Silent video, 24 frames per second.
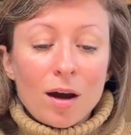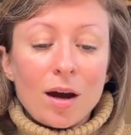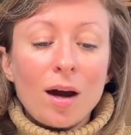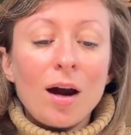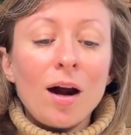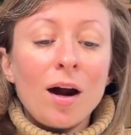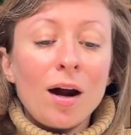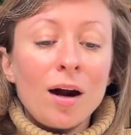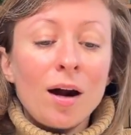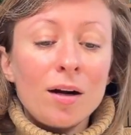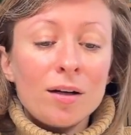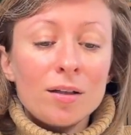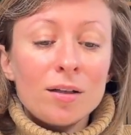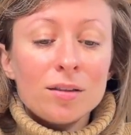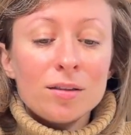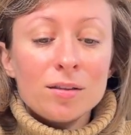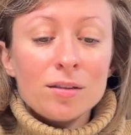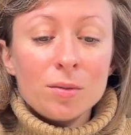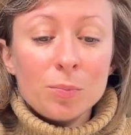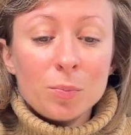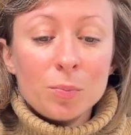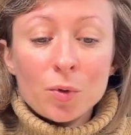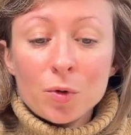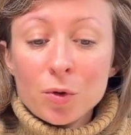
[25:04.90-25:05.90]
are
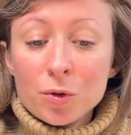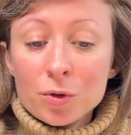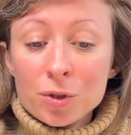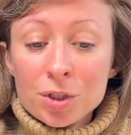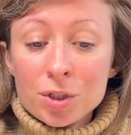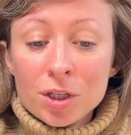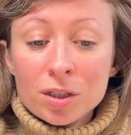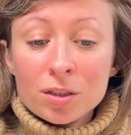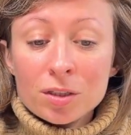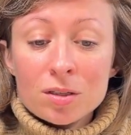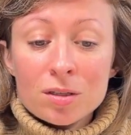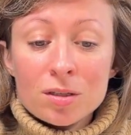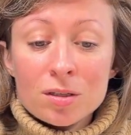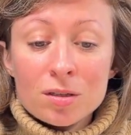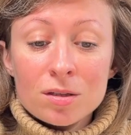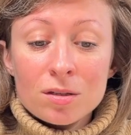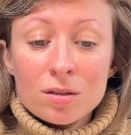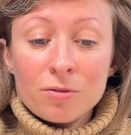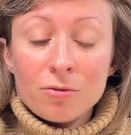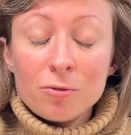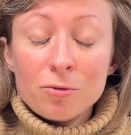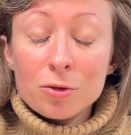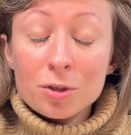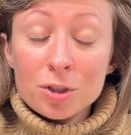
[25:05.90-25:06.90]
the projects
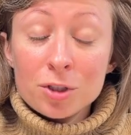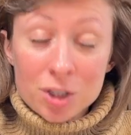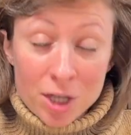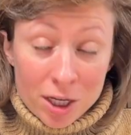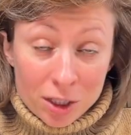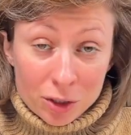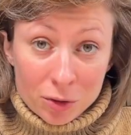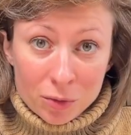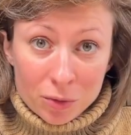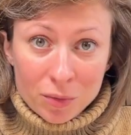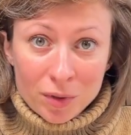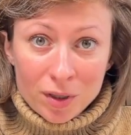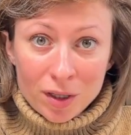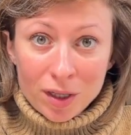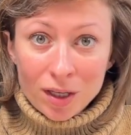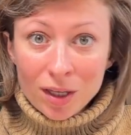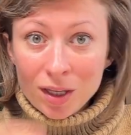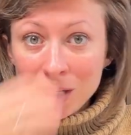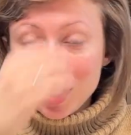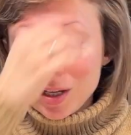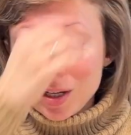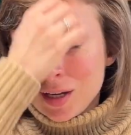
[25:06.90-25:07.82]
for January.